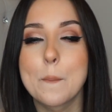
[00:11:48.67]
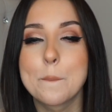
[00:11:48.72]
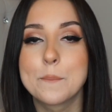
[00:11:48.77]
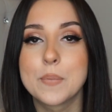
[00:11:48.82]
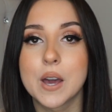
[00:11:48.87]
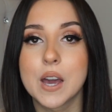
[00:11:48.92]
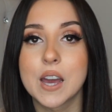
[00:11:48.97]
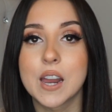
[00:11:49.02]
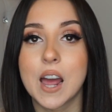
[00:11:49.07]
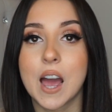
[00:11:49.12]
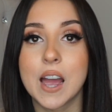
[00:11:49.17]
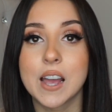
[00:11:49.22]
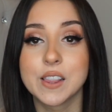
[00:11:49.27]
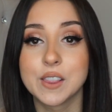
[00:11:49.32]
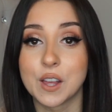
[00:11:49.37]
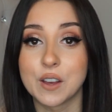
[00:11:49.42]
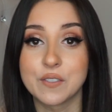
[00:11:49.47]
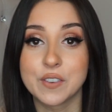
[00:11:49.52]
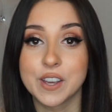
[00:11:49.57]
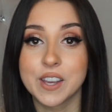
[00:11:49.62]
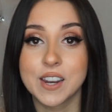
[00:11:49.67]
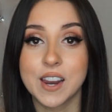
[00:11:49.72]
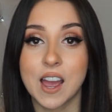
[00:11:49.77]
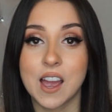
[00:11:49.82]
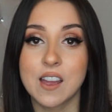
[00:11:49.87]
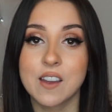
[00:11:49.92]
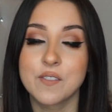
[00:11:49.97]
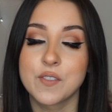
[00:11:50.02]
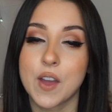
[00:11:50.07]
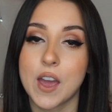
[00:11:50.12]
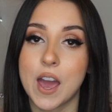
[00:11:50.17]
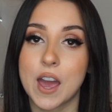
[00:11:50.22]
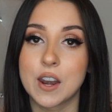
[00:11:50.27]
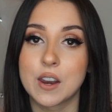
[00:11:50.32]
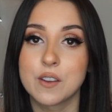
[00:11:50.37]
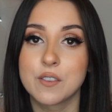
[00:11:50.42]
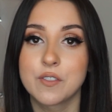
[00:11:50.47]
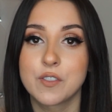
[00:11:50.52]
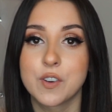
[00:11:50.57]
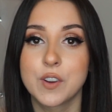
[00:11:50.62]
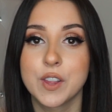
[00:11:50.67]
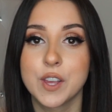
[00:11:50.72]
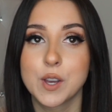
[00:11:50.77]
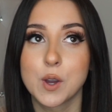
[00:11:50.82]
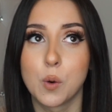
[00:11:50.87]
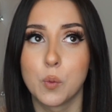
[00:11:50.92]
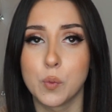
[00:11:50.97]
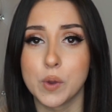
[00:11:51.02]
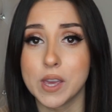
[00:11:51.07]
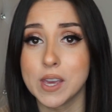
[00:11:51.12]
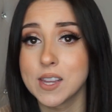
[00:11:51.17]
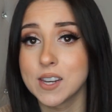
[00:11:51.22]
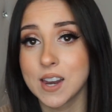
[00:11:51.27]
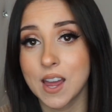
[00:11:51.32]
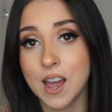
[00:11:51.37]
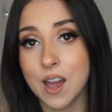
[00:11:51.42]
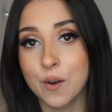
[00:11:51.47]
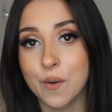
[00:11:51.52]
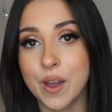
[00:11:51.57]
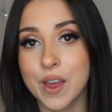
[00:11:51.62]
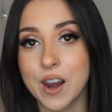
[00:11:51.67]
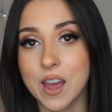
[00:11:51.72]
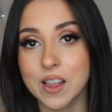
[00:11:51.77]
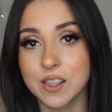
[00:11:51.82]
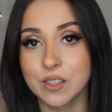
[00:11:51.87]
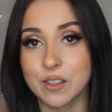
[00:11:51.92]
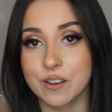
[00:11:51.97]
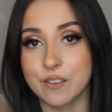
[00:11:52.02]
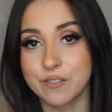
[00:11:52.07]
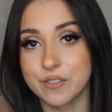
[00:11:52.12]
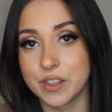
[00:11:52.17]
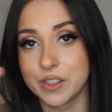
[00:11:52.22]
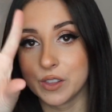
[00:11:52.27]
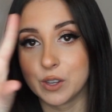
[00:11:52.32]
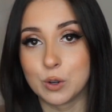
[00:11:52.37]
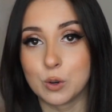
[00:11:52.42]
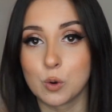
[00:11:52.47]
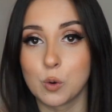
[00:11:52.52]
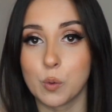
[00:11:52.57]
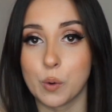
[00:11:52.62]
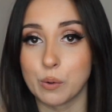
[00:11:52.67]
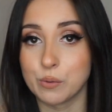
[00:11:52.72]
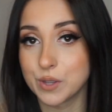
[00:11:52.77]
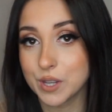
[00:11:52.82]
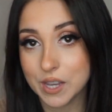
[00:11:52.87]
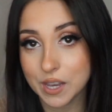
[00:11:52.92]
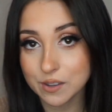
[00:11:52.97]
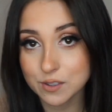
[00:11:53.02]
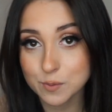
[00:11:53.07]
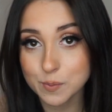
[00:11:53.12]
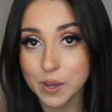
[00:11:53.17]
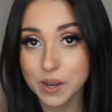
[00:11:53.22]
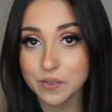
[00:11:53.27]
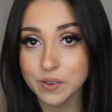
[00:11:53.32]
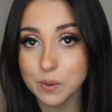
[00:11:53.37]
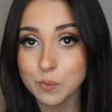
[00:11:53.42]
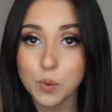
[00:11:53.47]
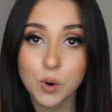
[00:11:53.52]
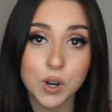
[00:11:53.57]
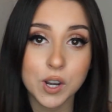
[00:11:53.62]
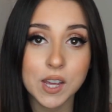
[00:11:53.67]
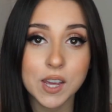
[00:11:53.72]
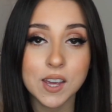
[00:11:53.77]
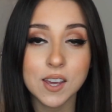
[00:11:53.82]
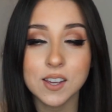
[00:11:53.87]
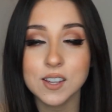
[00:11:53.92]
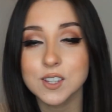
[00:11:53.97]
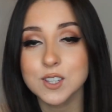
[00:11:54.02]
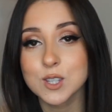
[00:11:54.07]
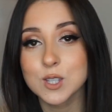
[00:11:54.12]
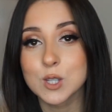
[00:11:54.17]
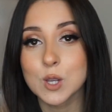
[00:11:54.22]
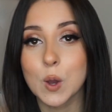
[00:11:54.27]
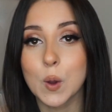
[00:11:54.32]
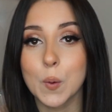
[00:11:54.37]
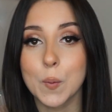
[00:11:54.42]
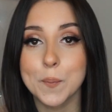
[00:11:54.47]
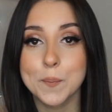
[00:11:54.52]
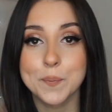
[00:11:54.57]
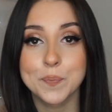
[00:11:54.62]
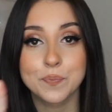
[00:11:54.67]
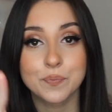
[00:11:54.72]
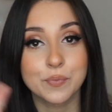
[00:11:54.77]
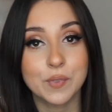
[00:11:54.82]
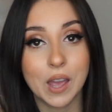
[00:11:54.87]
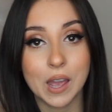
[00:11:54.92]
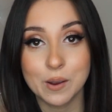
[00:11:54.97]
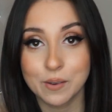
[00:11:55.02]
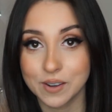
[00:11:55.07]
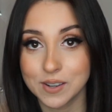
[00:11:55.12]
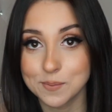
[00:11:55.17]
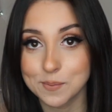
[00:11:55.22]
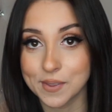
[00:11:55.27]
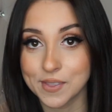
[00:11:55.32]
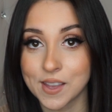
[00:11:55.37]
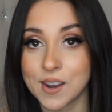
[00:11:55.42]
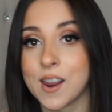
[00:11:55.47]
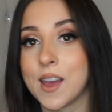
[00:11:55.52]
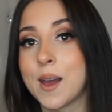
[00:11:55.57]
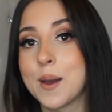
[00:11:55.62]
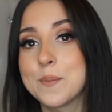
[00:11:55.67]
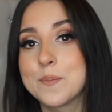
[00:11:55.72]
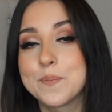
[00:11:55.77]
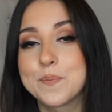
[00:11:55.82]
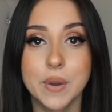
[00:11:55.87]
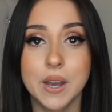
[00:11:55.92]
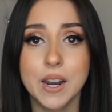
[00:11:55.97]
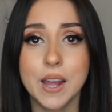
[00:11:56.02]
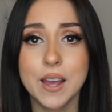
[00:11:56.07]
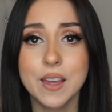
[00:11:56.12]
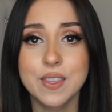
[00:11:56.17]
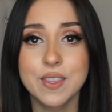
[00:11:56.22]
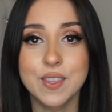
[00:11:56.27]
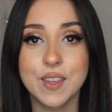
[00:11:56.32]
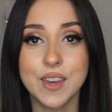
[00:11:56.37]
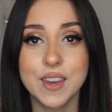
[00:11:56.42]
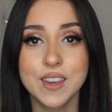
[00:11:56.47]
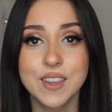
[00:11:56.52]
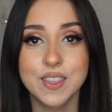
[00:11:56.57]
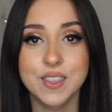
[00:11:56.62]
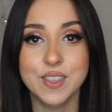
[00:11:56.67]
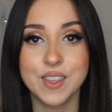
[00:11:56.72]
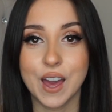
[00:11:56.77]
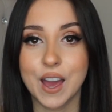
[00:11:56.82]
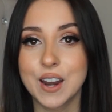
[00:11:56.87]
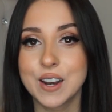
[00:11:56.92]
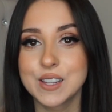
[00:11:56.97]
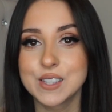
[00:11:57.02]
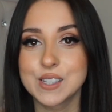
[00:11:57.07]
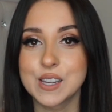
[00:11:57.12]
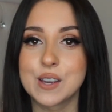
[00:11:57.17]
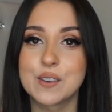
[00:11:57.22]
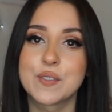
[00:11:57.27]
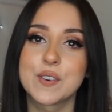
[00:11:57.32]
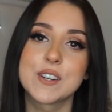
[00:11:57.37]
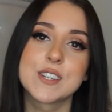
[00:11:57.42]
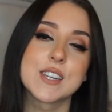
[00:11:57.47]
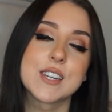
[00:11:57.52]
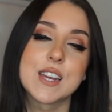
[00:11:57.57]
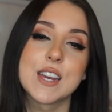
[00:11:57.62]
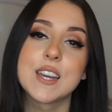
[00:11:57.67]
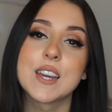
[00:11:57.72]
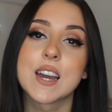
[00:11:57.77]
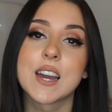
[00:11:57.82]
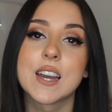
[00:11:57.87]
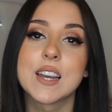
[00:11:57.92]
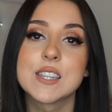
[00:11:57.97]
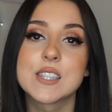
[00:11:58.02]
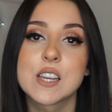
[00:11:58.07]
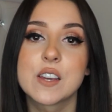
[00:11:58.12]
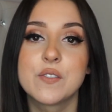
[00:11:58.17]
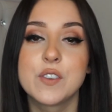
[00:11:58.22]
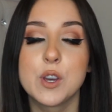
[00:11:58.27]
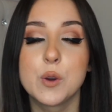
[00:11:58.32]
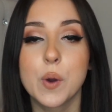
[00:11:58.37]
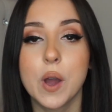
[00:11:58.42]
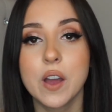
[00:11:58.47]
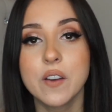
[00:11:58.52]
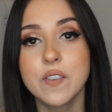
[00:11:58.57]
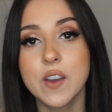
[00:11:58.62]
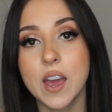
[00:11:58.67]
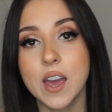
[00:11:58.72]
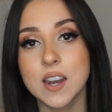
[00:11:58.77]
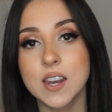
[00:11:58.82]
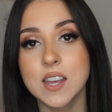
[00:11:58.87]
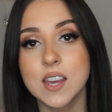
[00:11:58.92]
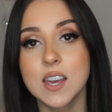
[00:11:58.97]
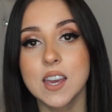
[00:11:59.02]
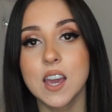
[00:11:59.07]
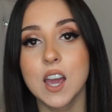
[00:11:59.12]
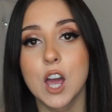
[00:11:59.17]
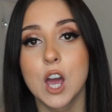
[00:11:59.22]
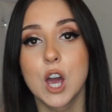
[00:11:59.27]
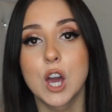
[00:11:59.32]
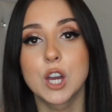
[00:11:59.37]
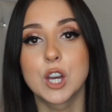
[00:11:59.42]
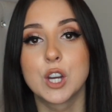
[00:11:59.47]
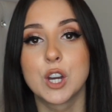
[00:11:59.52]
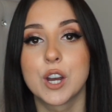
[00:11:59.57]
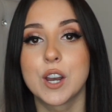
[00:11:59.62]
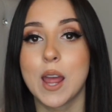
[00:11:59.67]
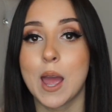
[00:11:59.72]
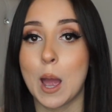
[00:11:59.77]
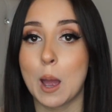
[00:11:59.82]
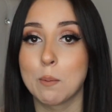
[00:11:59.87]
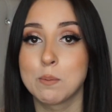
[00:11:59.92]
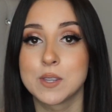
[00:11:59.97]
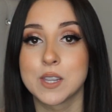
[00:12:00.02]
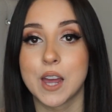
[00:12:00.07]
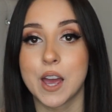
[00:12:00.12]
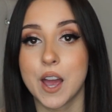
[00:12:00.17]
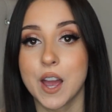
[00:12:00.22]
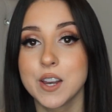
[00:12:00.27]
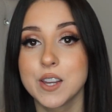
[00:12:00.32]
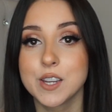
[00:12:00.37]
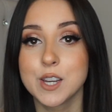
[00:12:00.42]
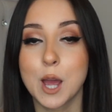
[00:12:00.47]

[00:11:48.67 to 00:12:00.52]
but I love it. I've had it for like a week now, and I love the little quotes it gives me every morning, so I recommend that app. But I think that is it for today, guys. If you have any good apps that I did